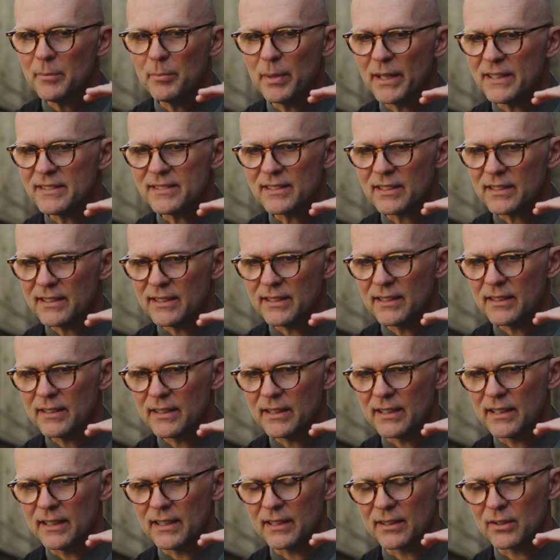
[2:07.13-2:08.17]
He basically
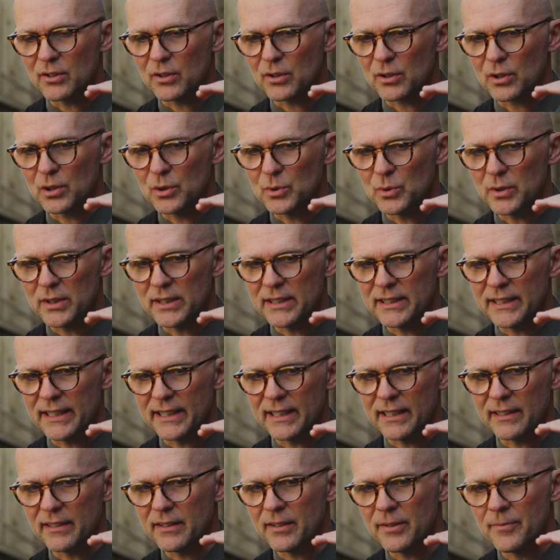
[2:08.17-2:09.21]
uh, concluded
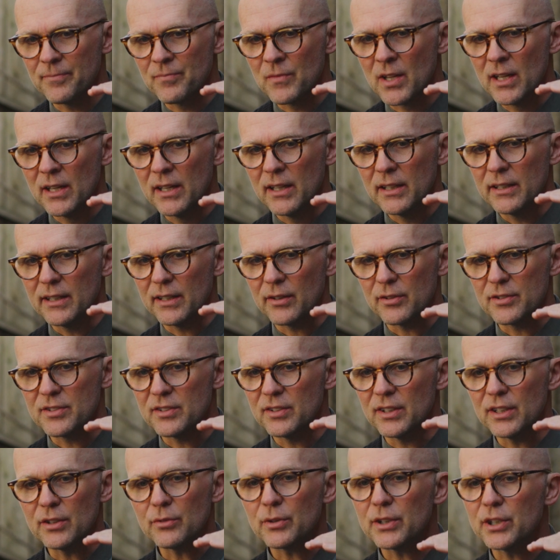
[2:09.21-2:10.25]
that there is
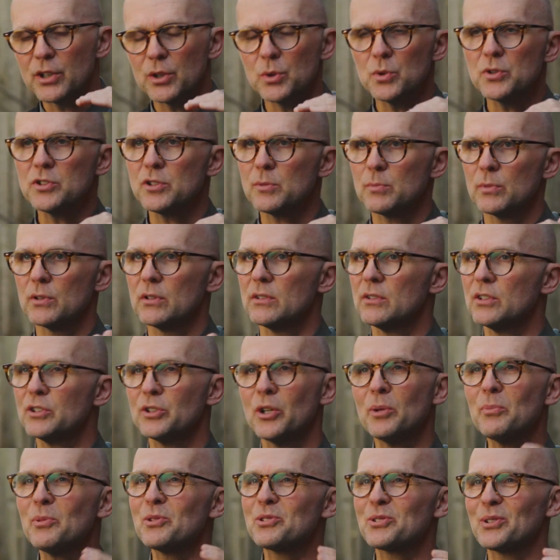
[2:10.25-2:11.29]
an irreducible,
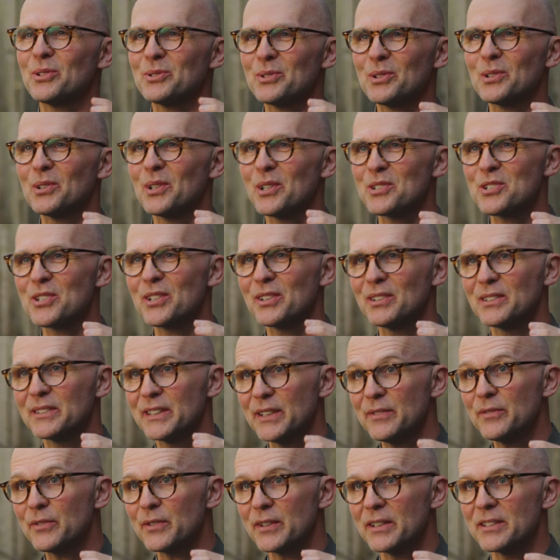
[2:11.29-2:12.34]
an almost ontological
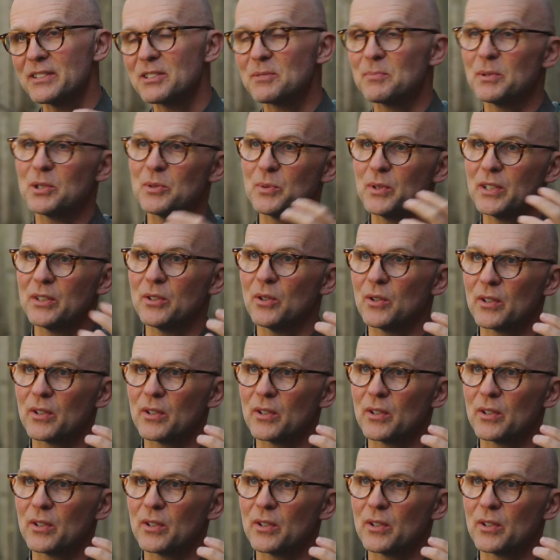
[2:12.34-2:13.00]
difference between